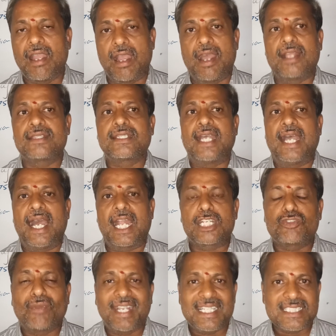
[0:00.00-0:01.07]
on the
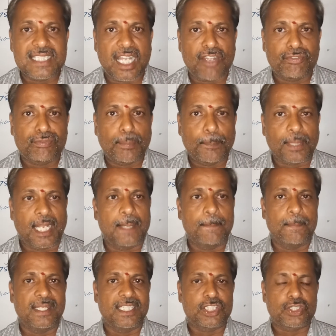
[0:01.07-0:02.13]
advice of prime
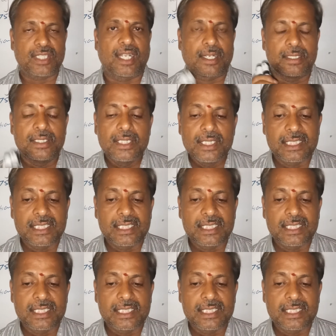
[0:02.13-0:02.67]
minister.